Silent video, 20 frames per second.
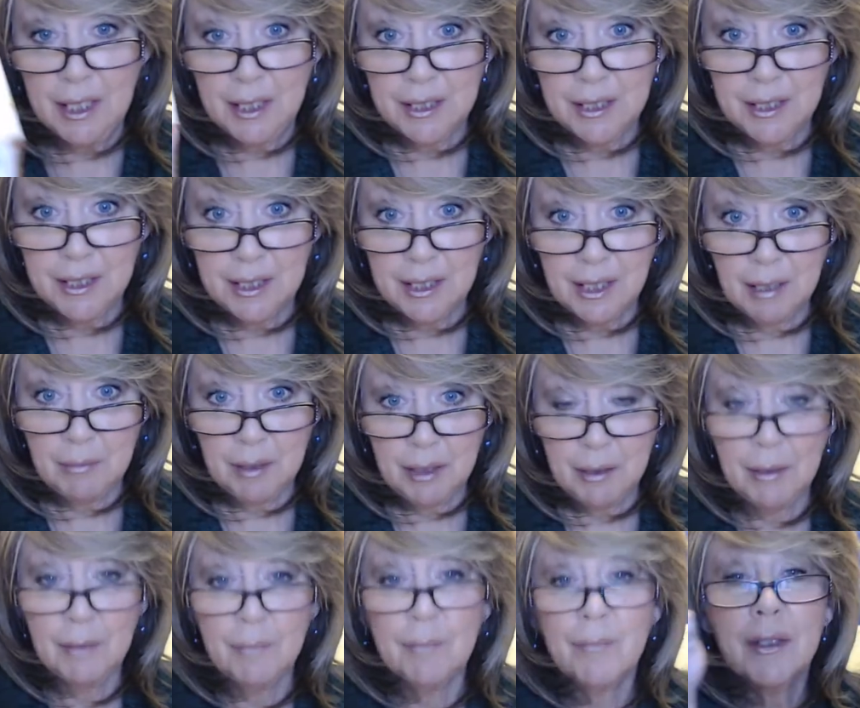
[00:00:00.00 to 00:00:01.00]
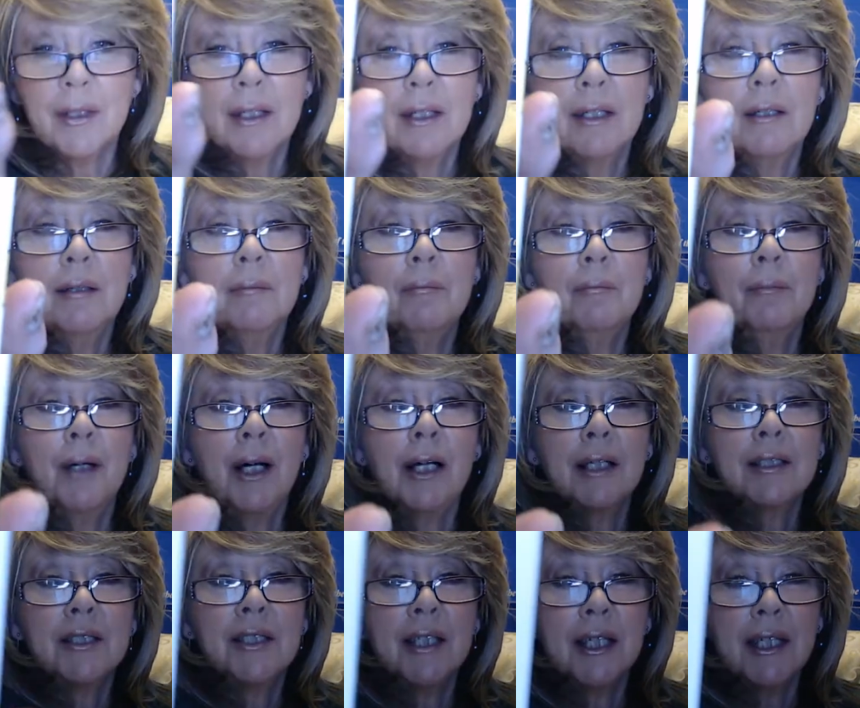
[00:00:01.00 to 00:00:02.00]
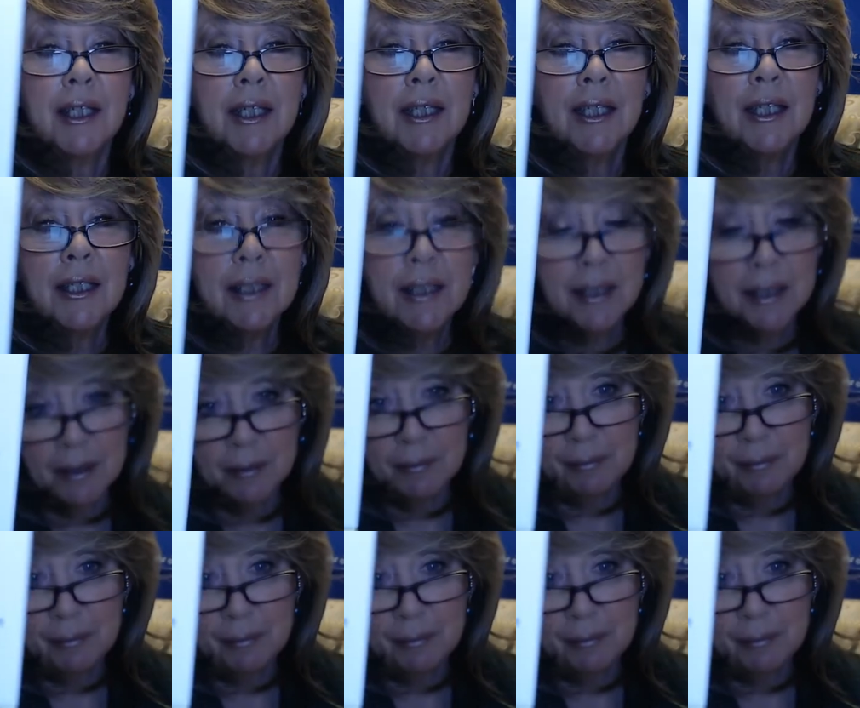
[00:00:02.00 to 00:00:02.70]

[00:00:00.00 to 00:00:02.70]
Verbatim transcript: did come in a box like this.